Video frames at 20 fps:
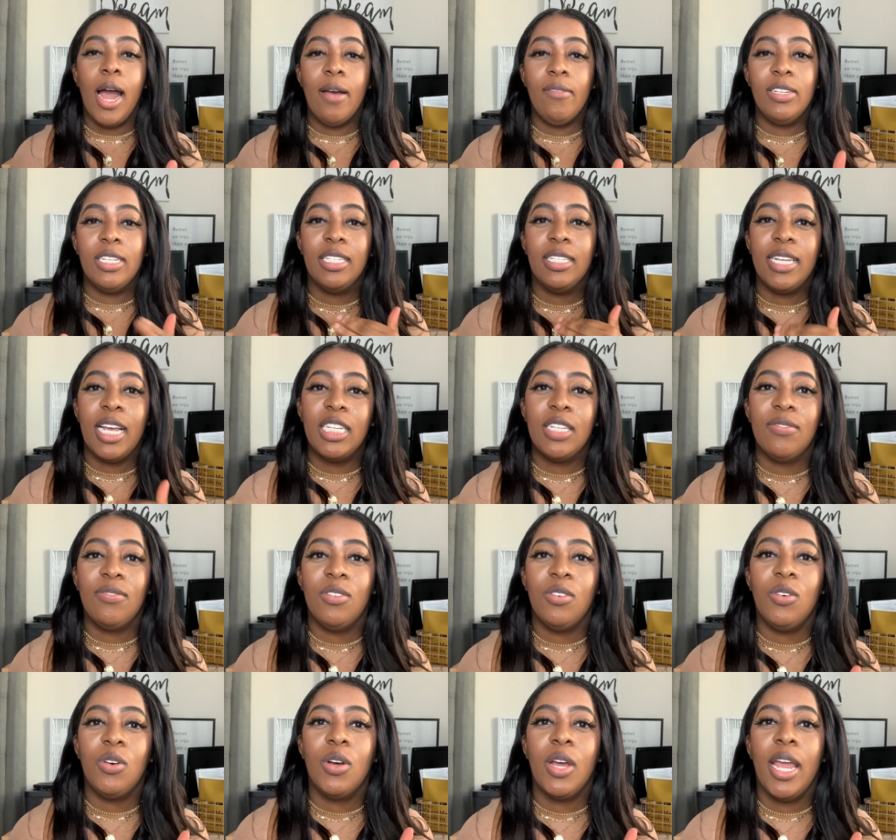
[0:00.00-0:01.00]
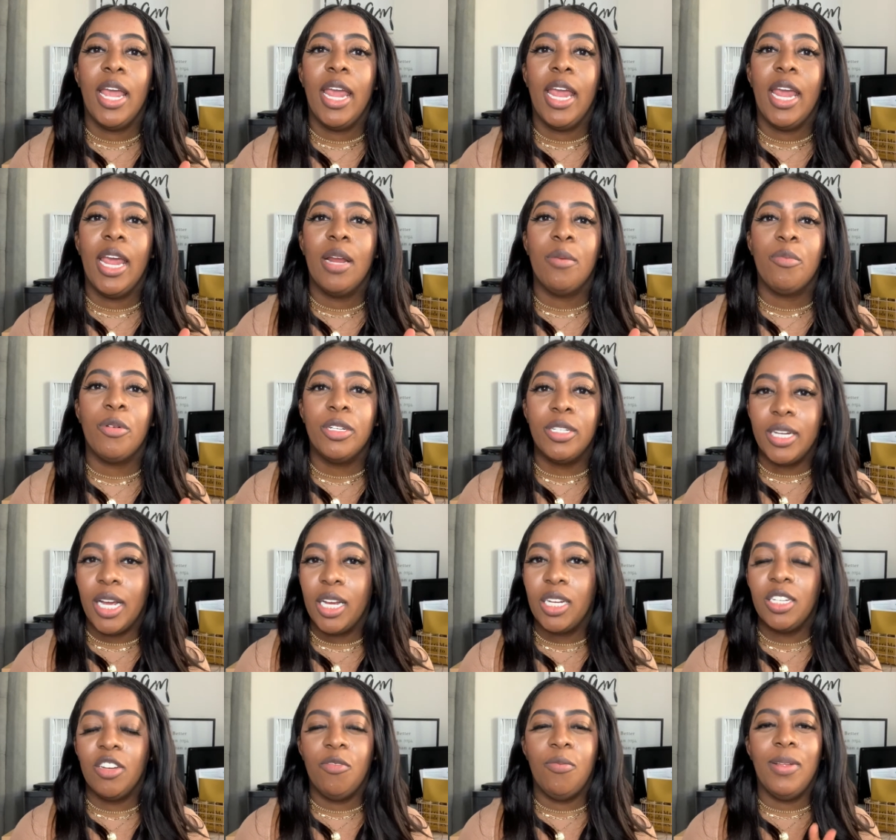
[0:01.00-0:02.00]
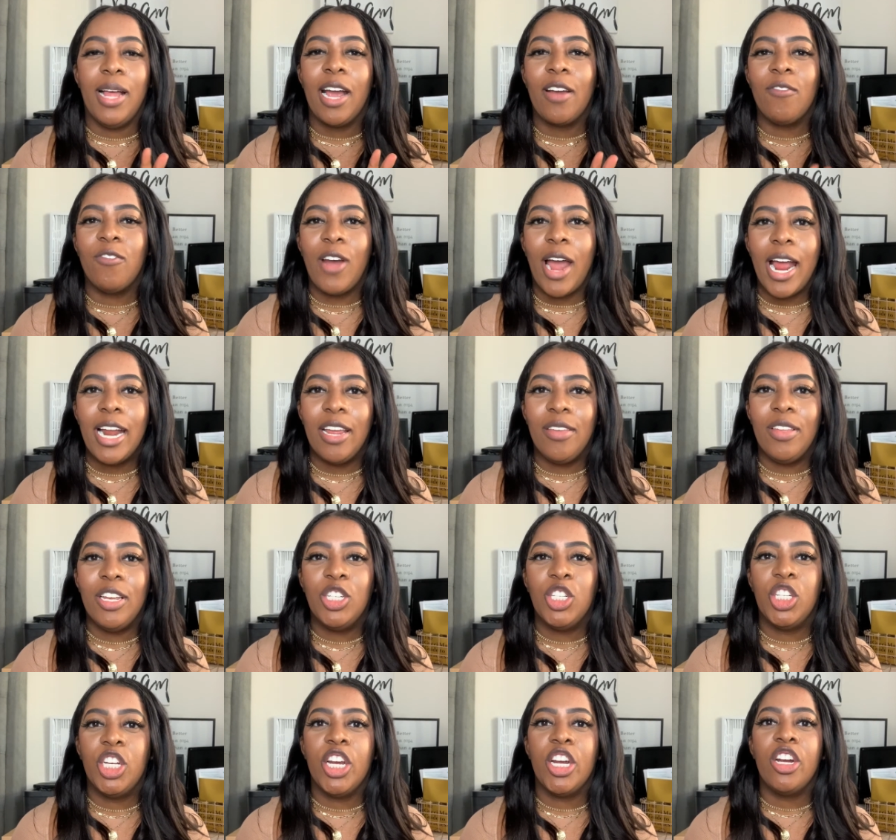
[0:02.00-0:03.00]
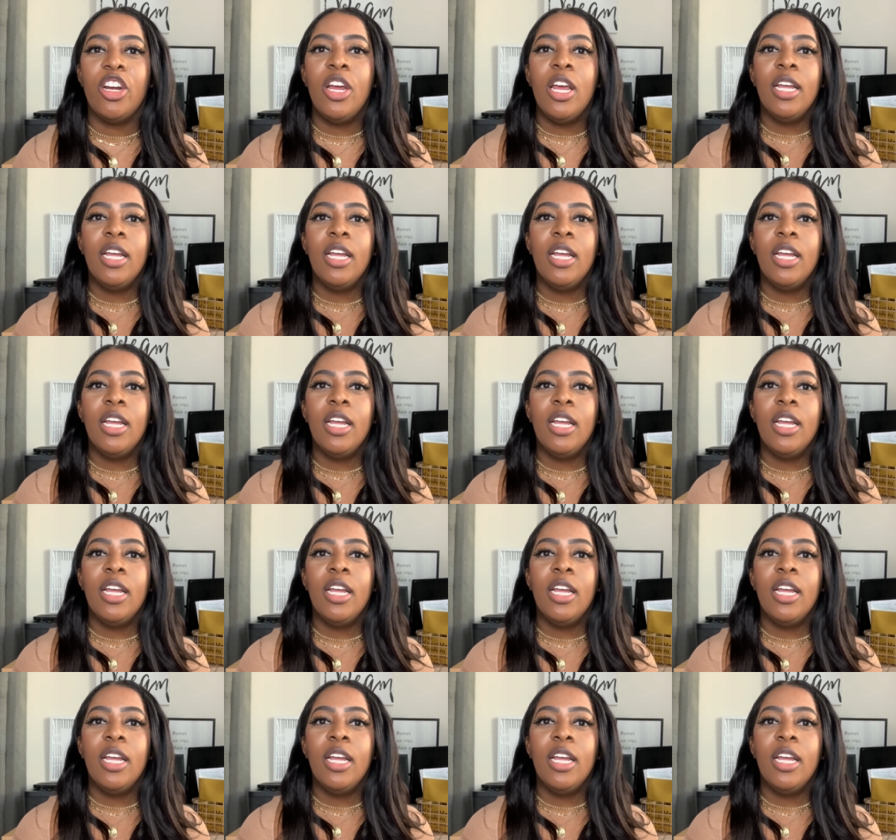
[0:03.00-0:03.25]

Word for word: Have a successful and productive Black Friday this year.